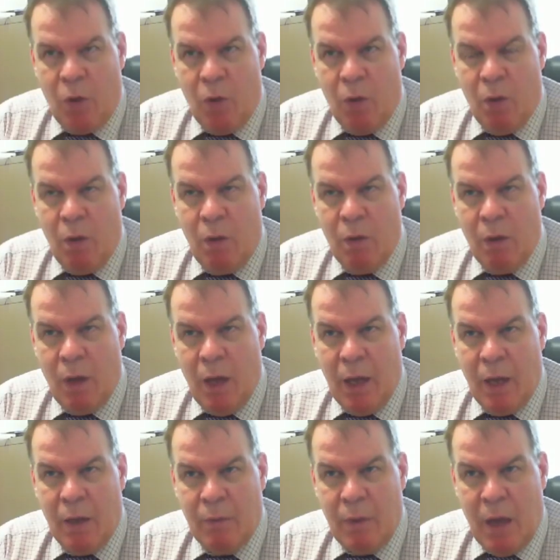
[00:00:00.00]
her
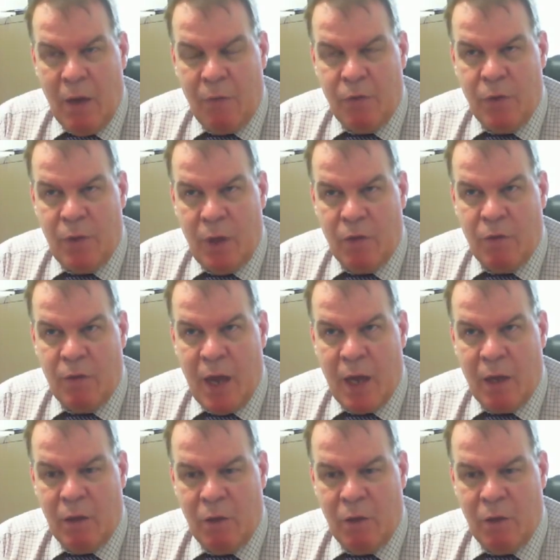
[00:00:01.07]
uh, after the attack,